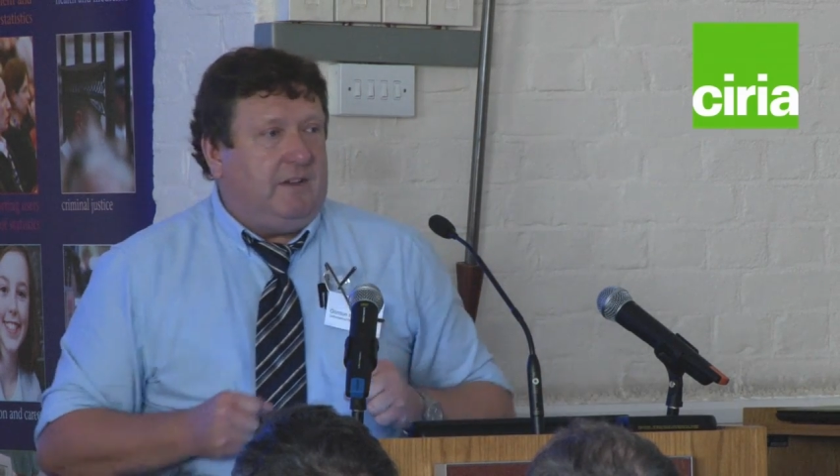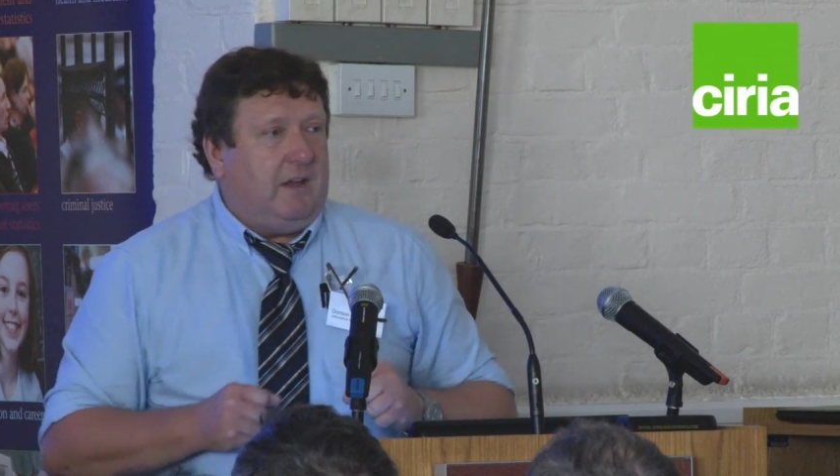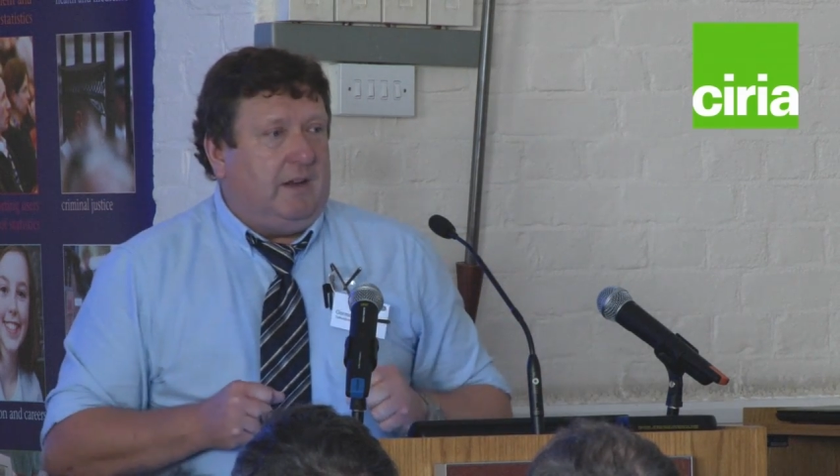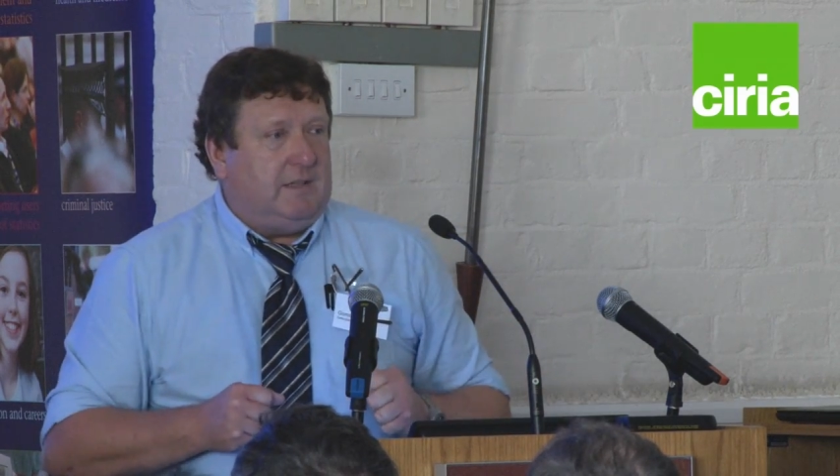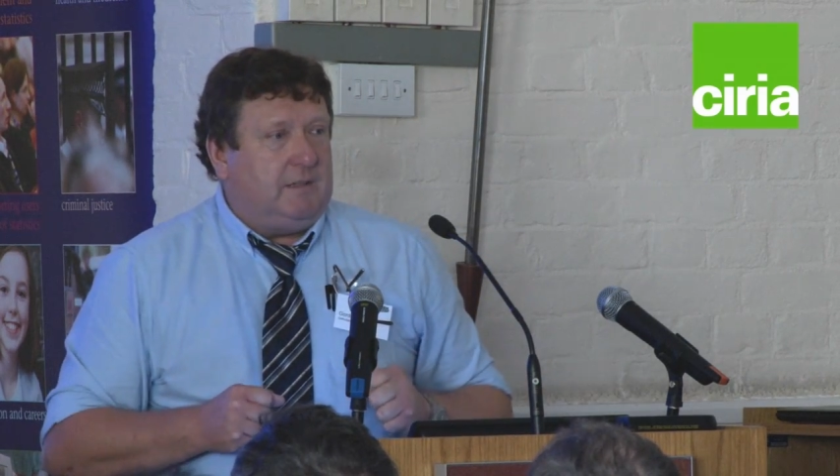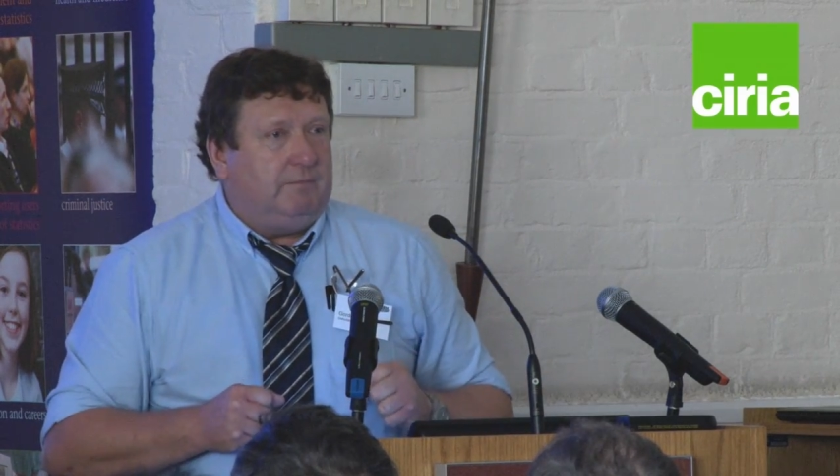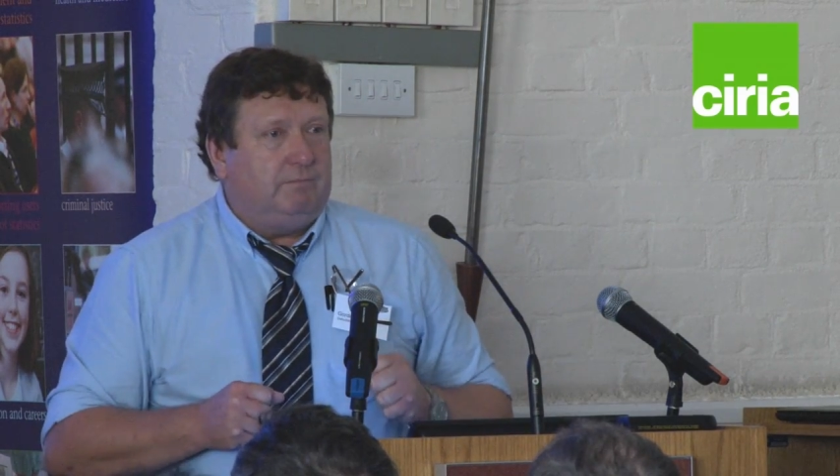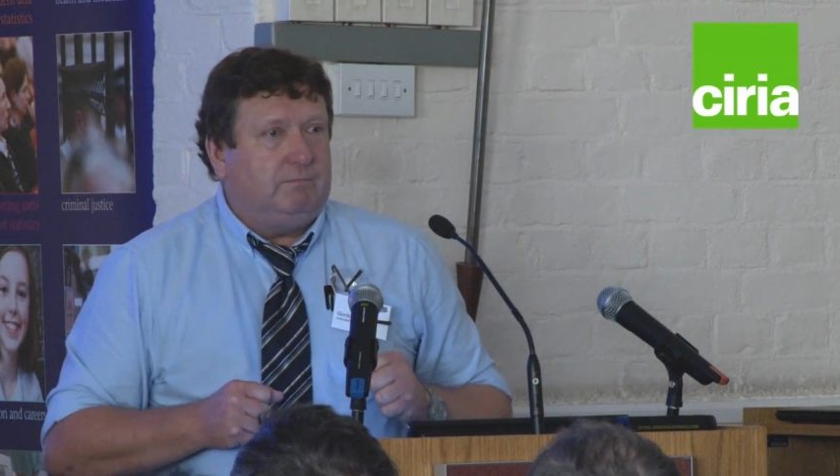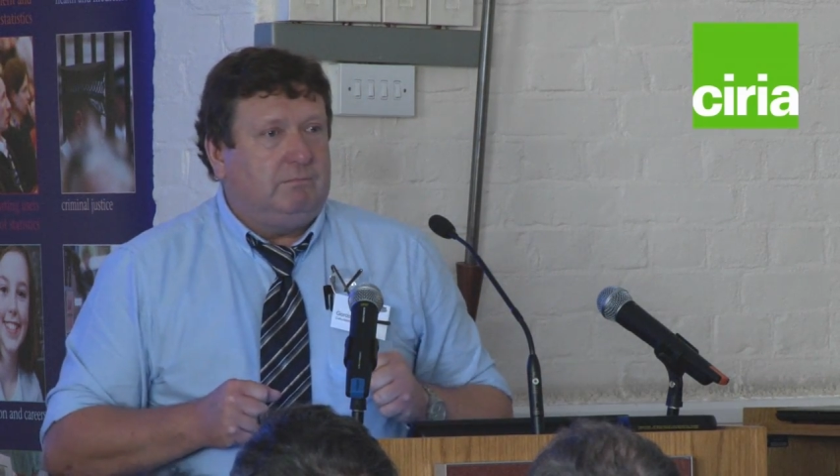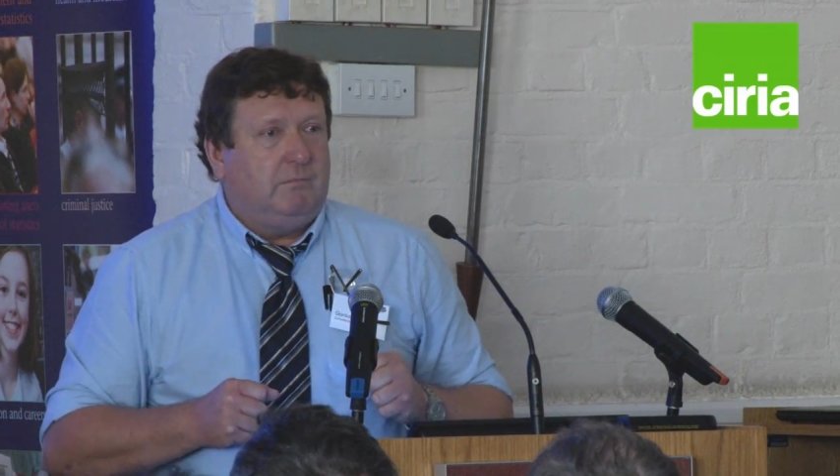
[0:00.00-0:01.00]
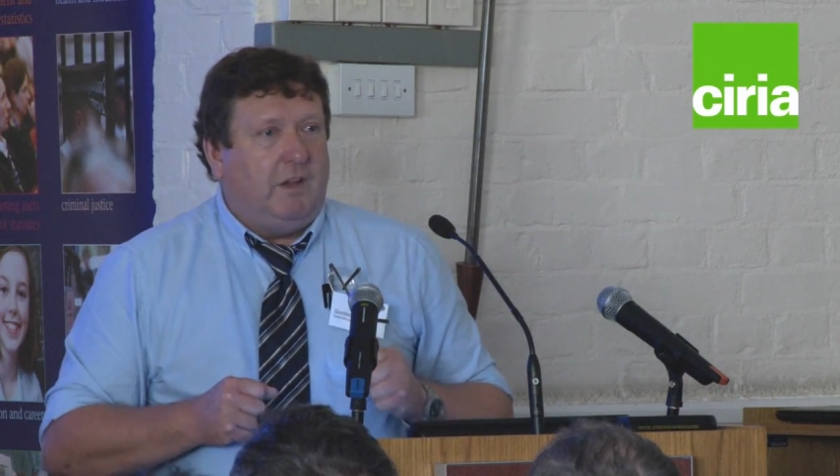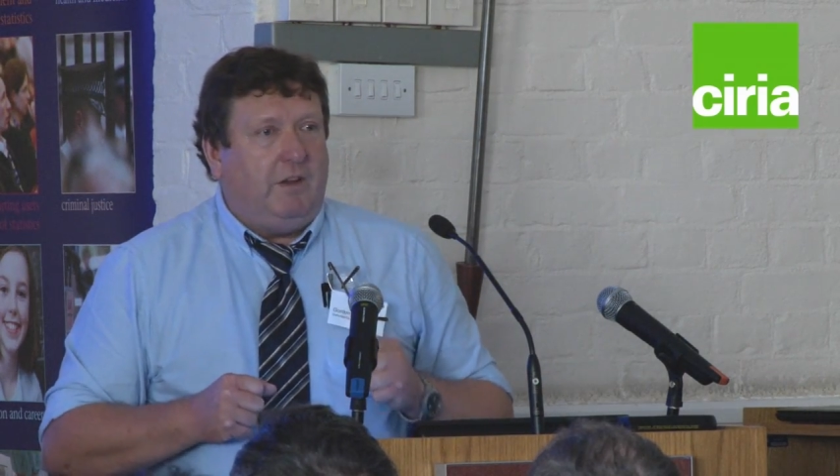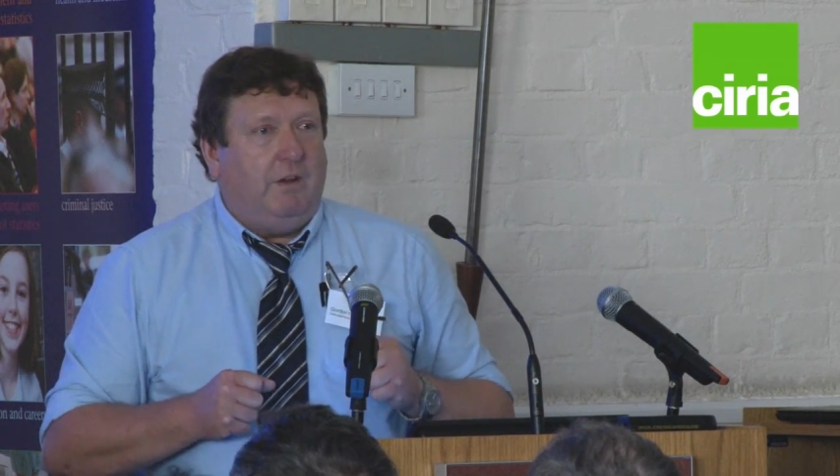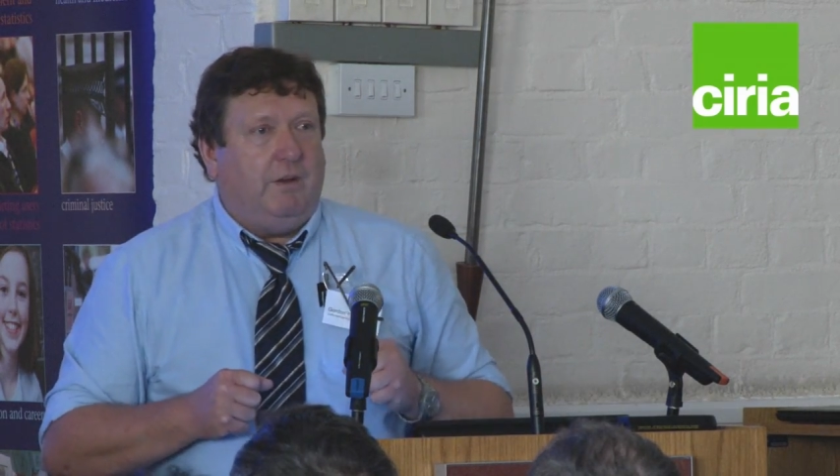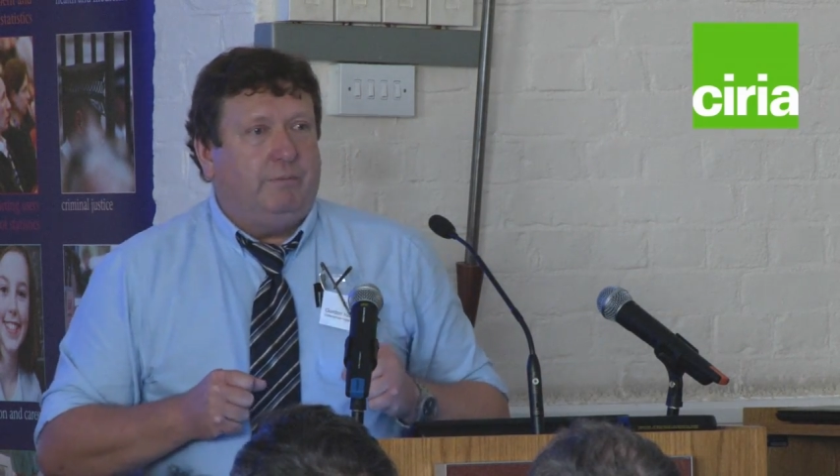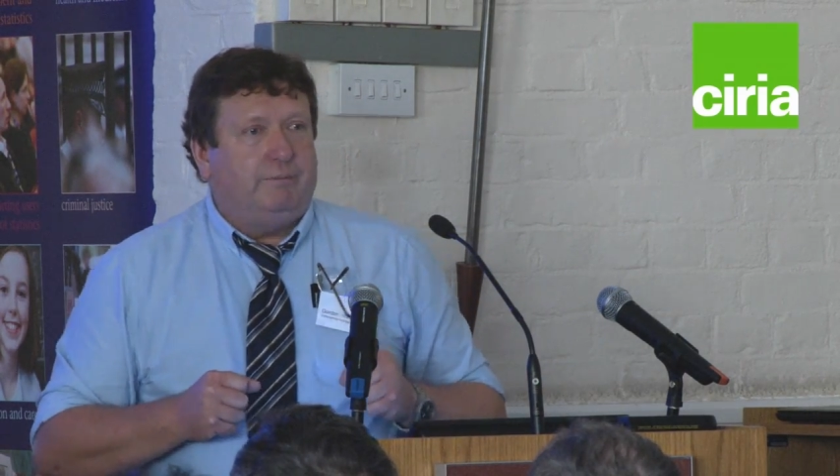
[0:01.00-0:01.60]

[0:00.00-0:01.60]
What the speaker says: the gullies a year.